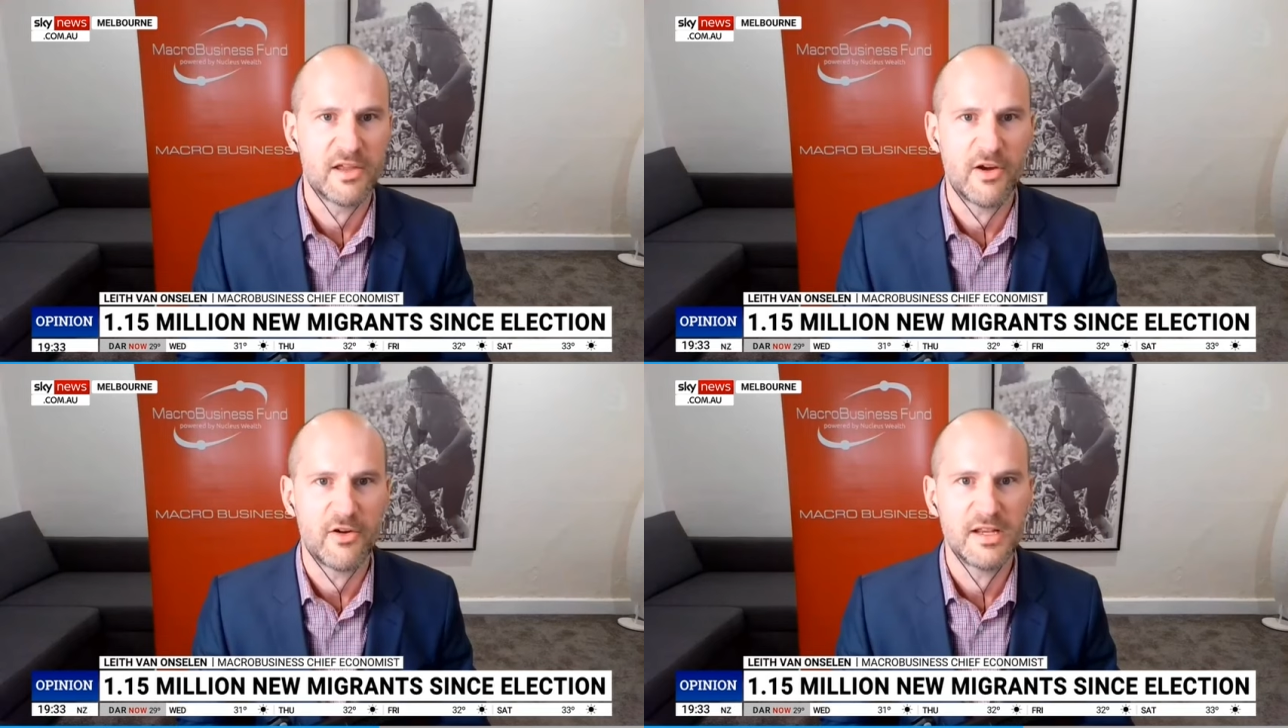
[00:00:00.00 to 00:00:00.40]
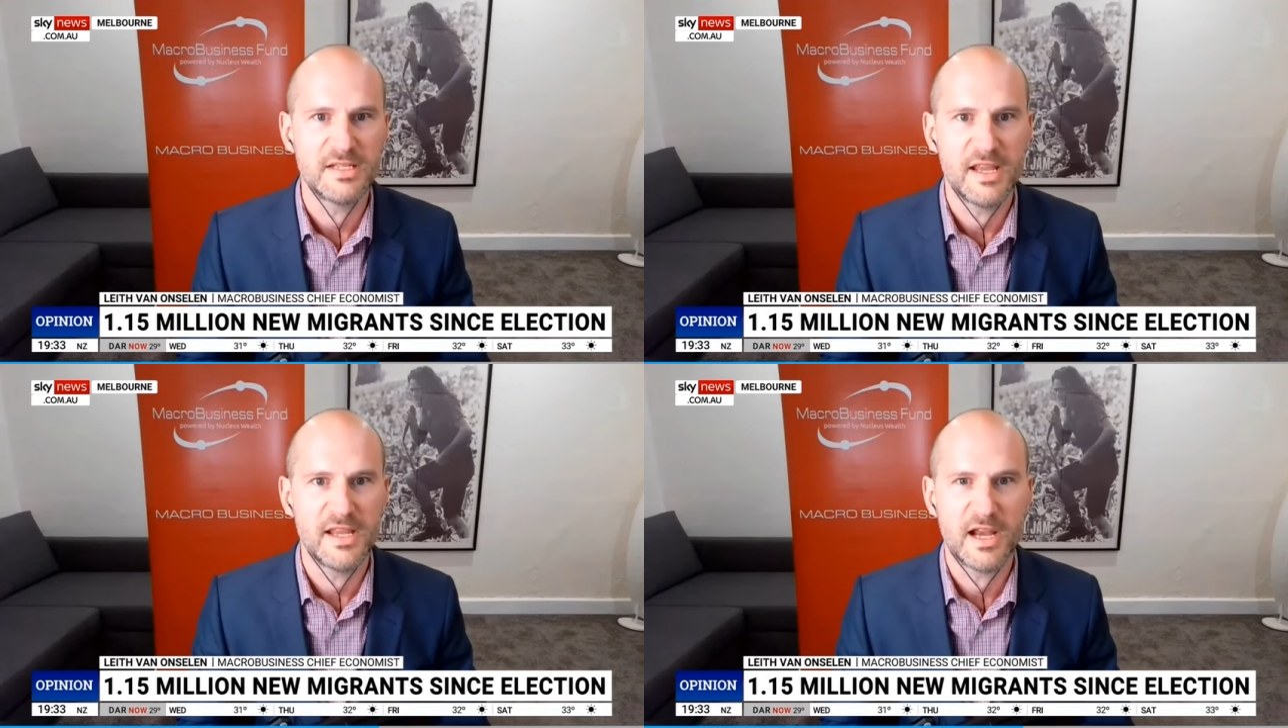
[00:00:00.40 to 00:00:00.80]

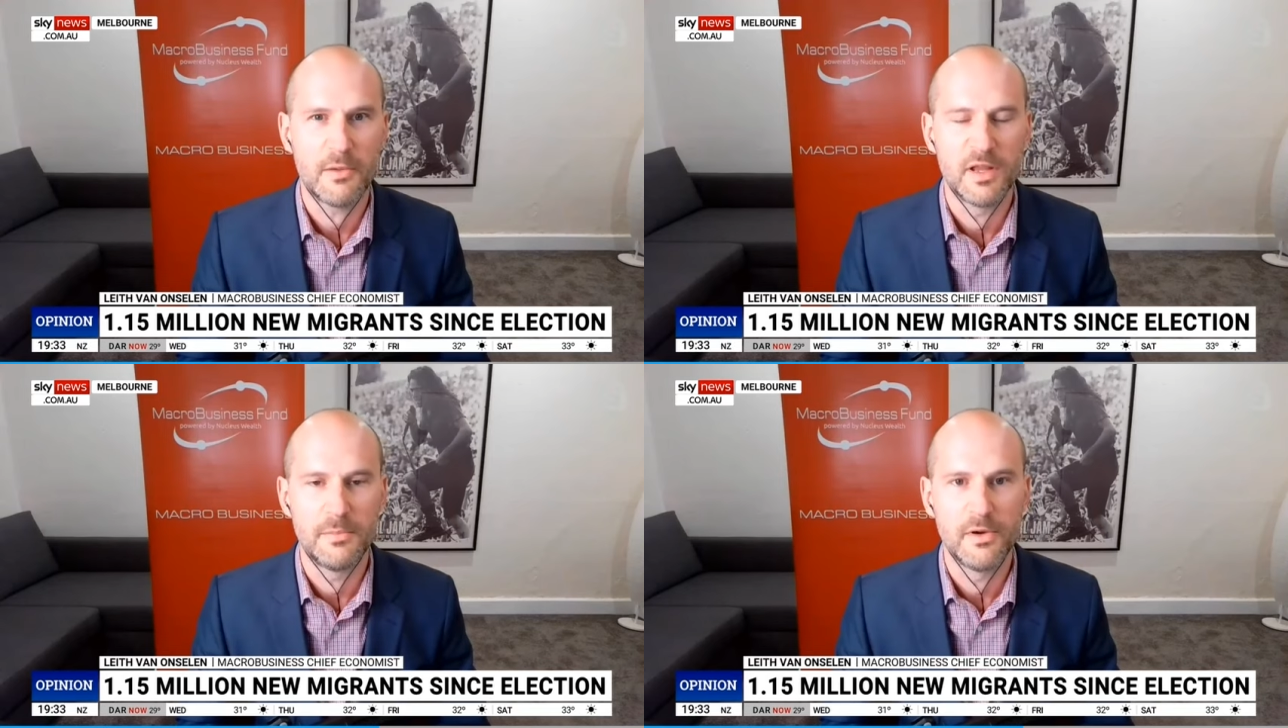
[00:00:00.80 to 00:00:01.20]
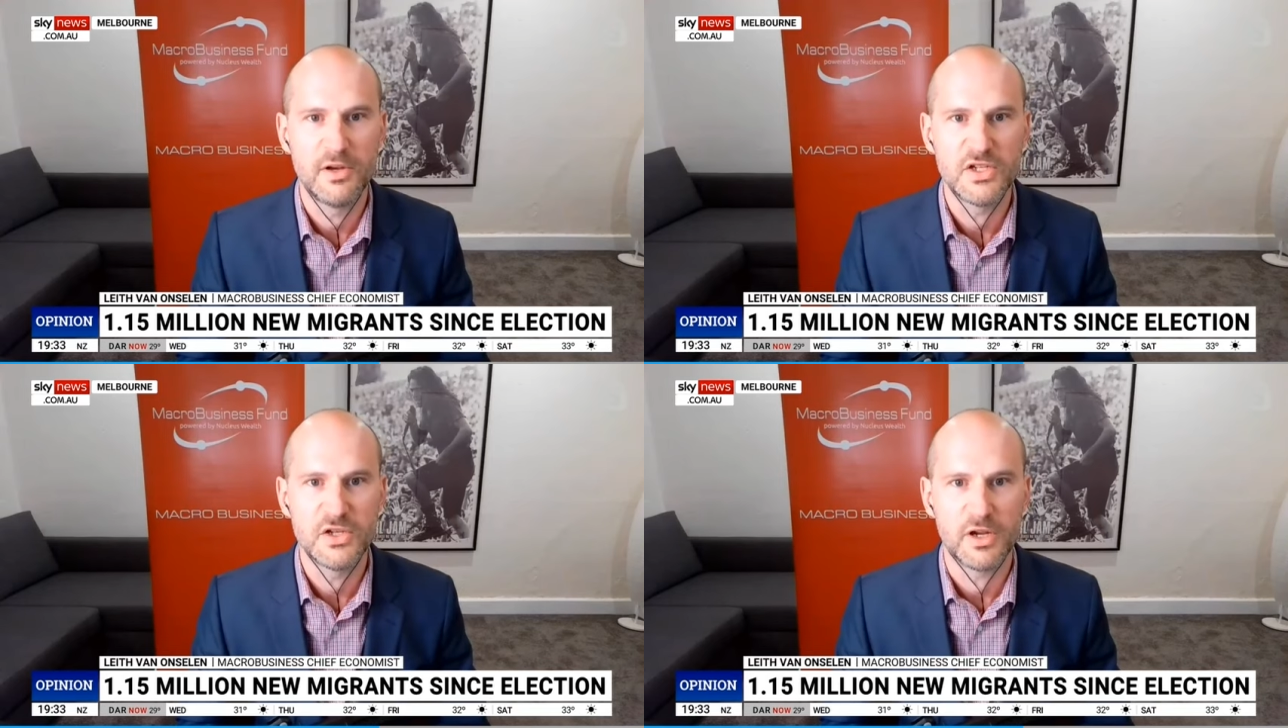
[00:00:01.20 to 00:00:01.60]
areas, and then you end up with a
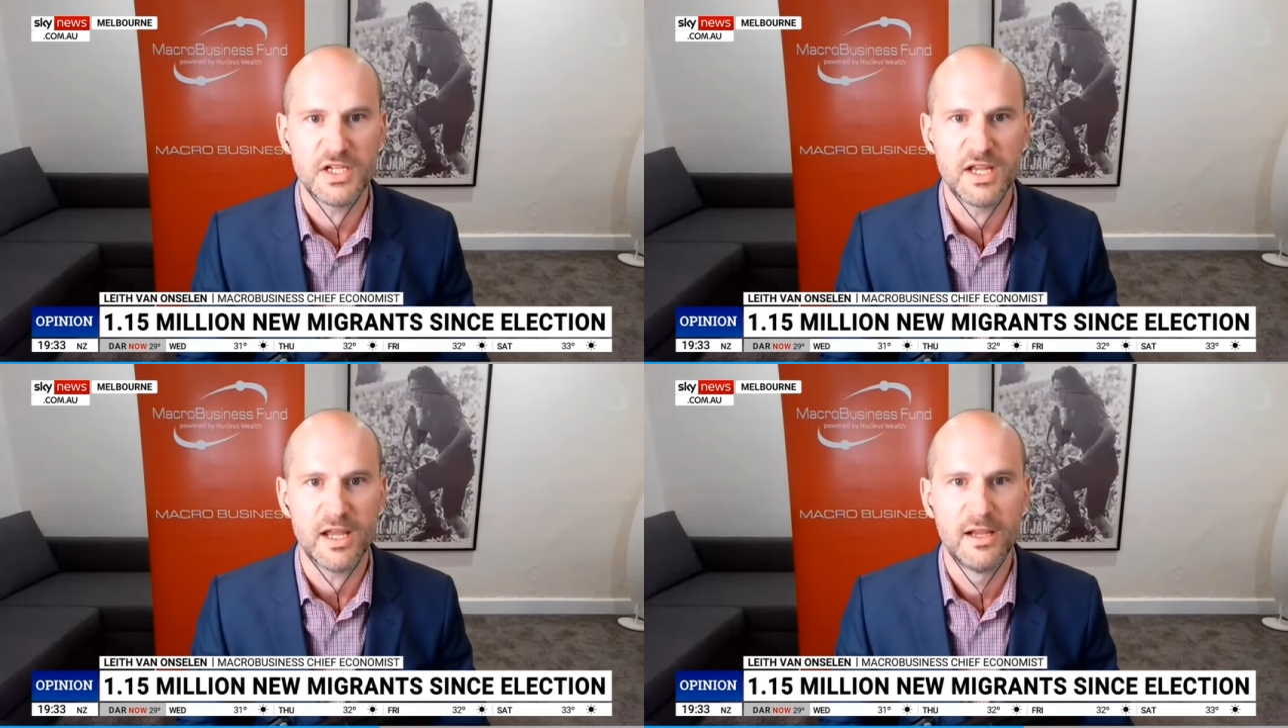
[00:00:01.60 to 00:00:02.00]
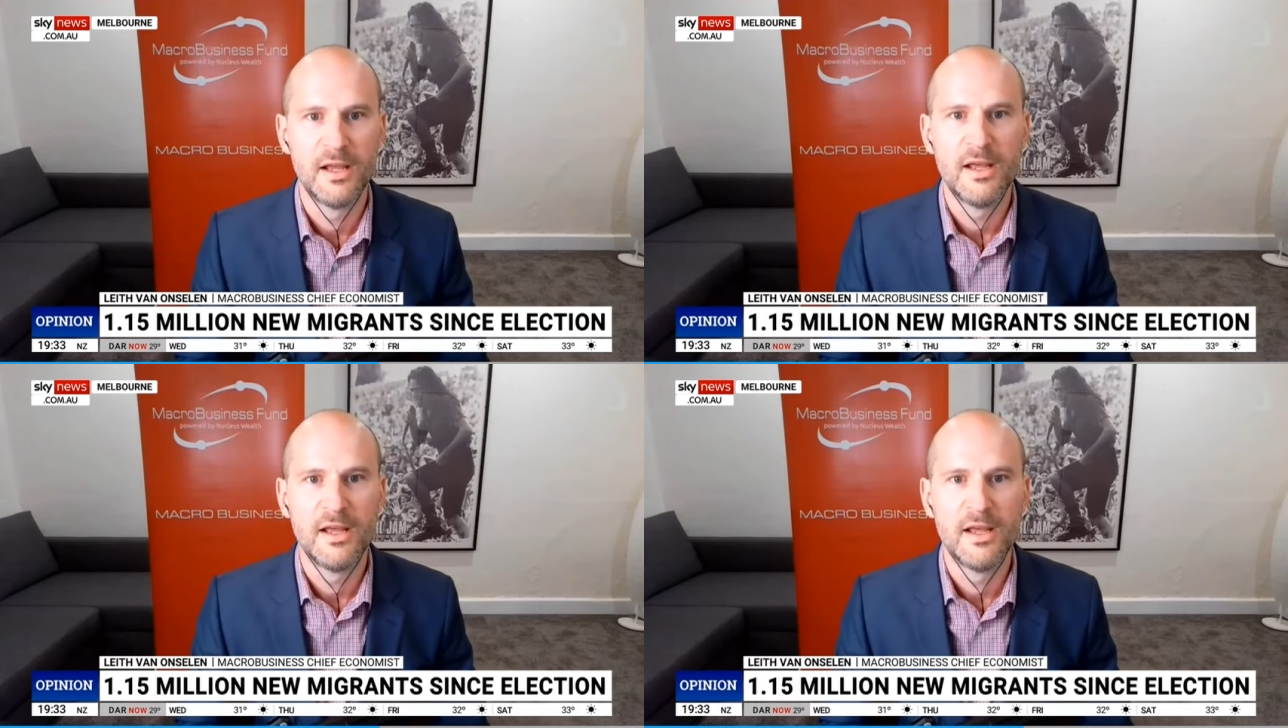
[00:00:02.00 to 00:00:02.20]
building shortage again.